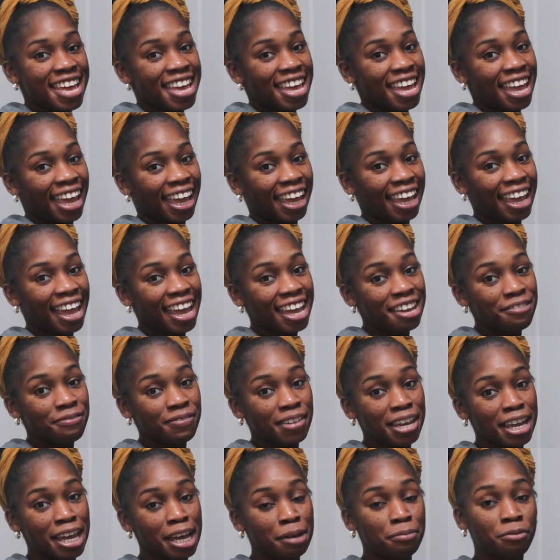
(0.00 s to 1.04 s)
Hey
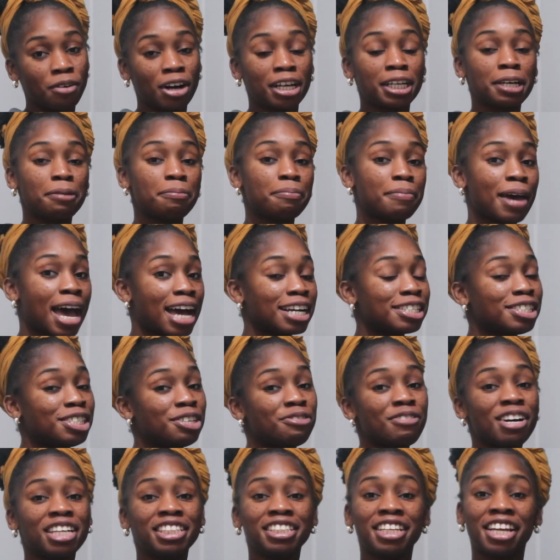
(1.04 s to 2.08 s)
fam, welcome back
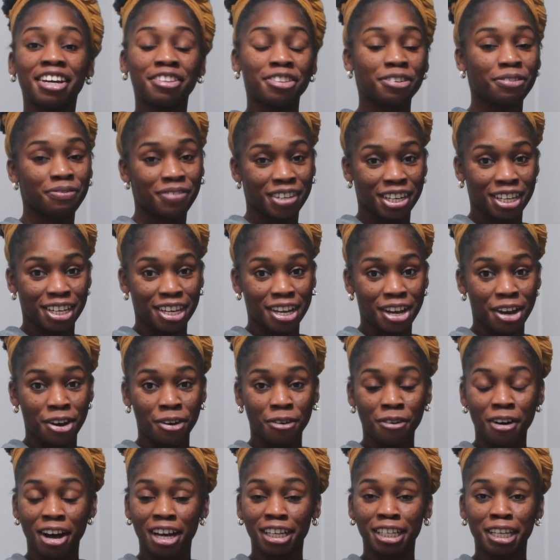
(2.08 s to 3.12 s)
to another
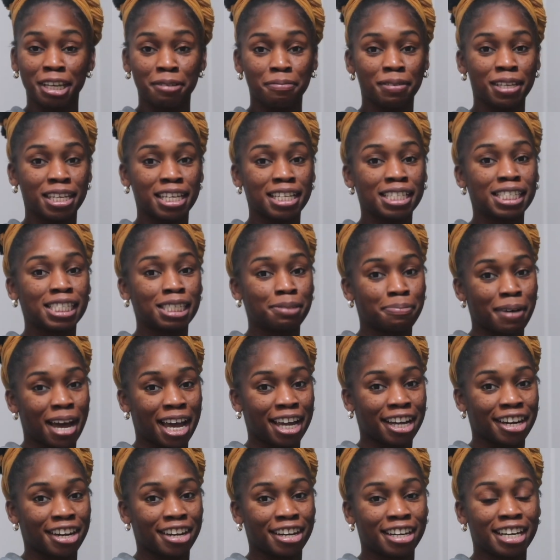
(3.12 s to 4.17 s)
video on
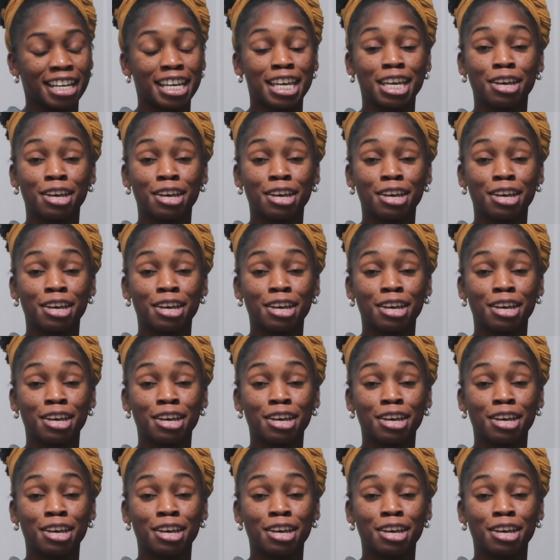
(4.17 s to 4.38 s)
IbbyInspired.